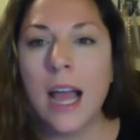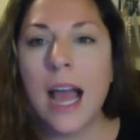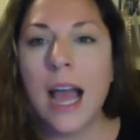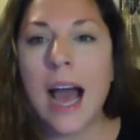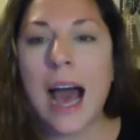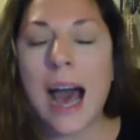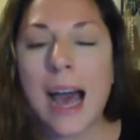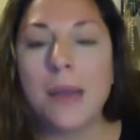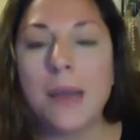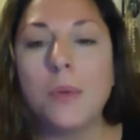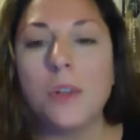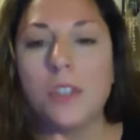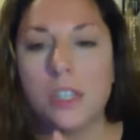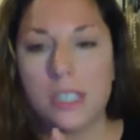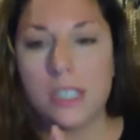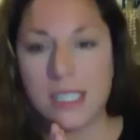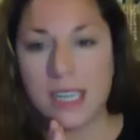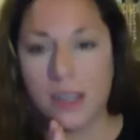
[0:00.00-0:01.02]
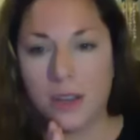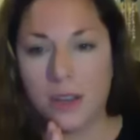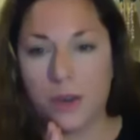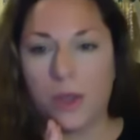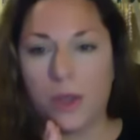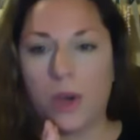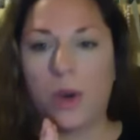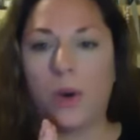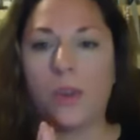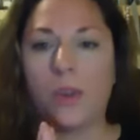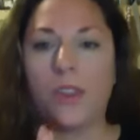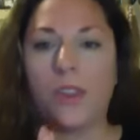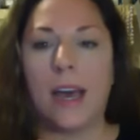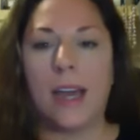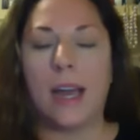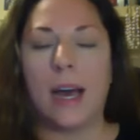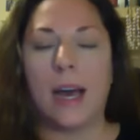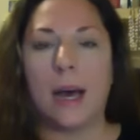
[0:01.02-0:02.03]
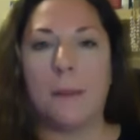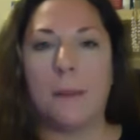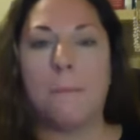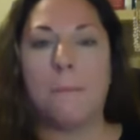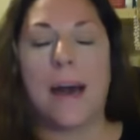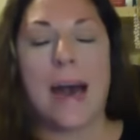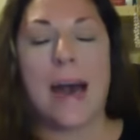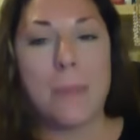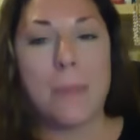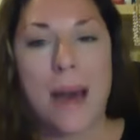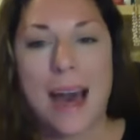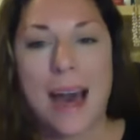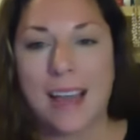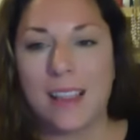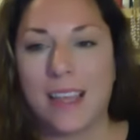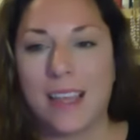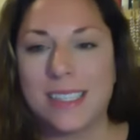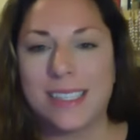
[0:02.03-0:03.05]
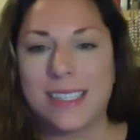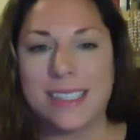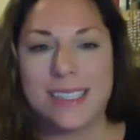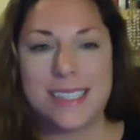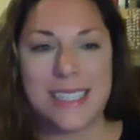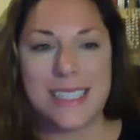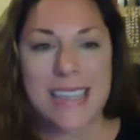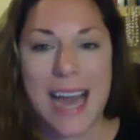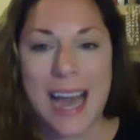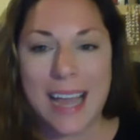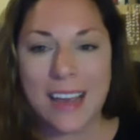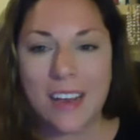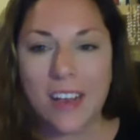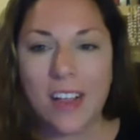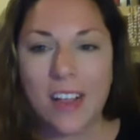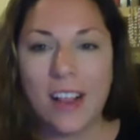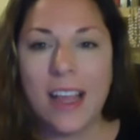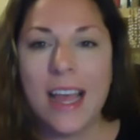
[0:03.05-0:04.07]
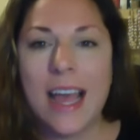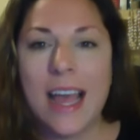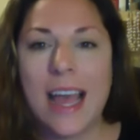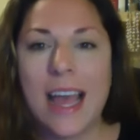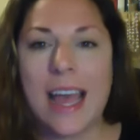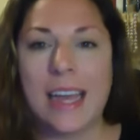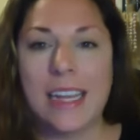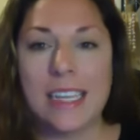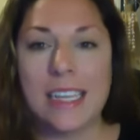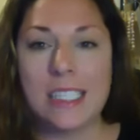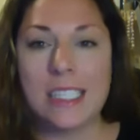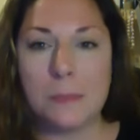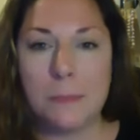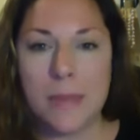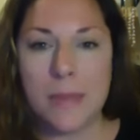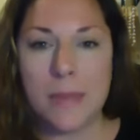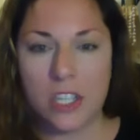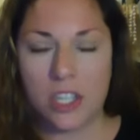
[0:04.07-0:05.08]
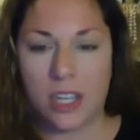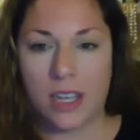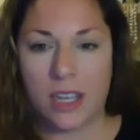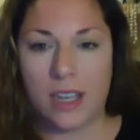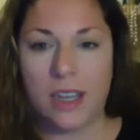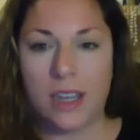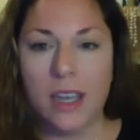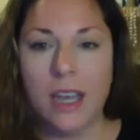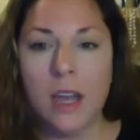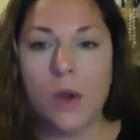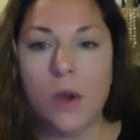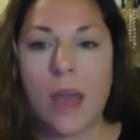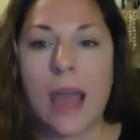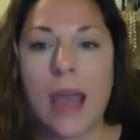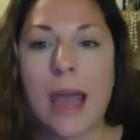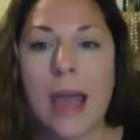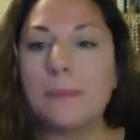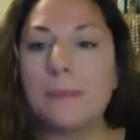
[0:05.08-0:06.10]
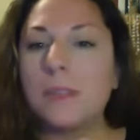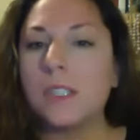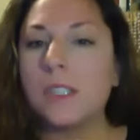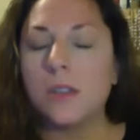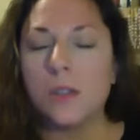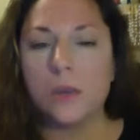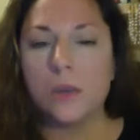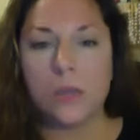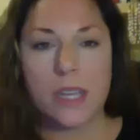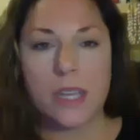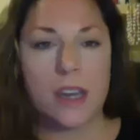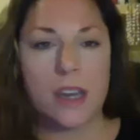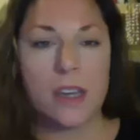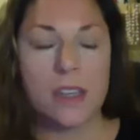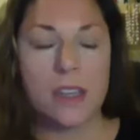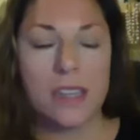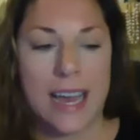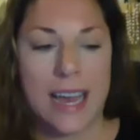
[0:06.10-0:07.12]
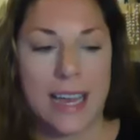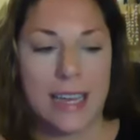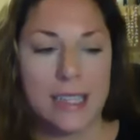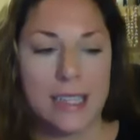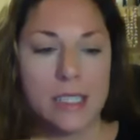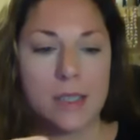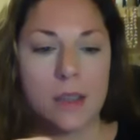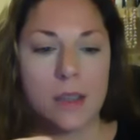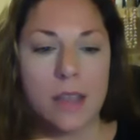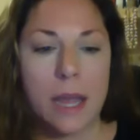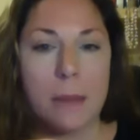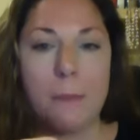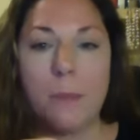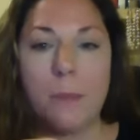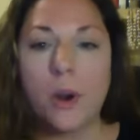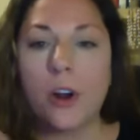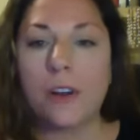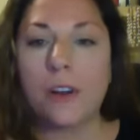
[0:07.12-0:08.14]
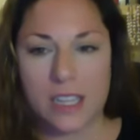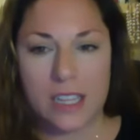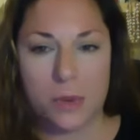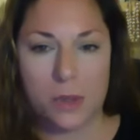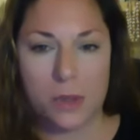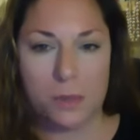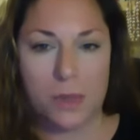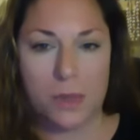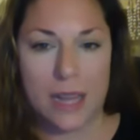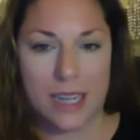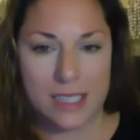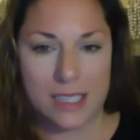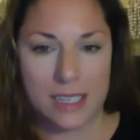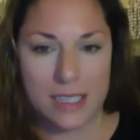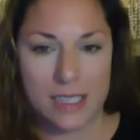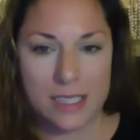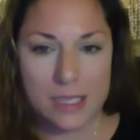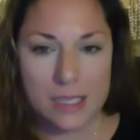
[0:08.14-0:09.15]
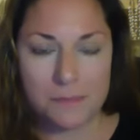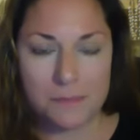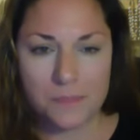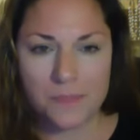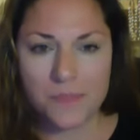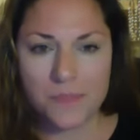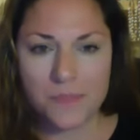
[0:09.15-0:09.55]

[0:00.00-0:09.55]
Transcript: I will just tell you, though, that Bob Heilig's style and his mission absolutely aligns like perfectly with Plexus.